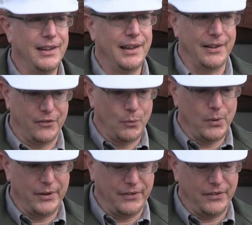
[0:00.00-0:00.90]
And so
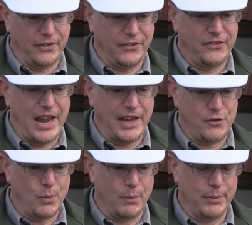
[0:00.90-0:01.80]
we're at the
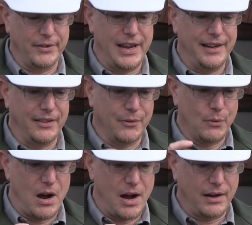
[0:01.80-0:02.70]
stage where we're taking the
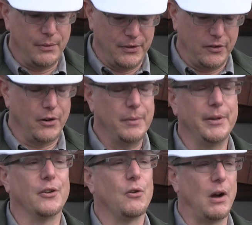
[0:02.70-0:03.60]
rock, which has already
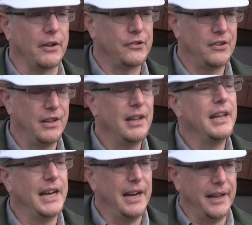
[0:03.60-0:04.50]
been crushed,
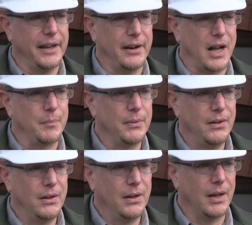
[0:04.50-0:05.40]
heating it up,
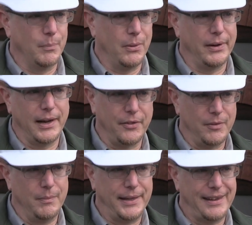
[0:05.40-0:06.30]
and pulling out the
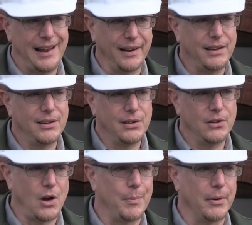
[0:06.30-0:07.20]
metallic
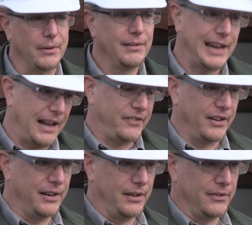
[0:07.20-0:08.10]
copper,
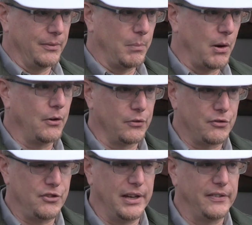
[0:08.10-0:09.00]
casting it into bars or
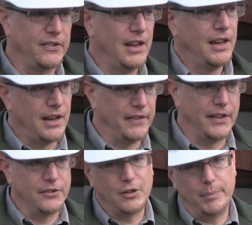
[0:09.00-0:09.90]
sheets, and
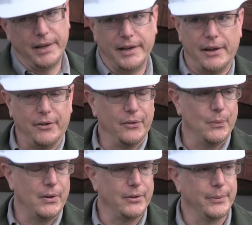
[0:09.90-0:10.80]
then shipping it out on the
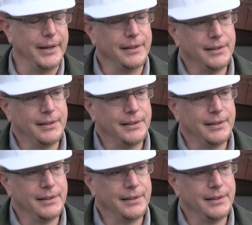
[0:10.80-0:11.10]
waterway.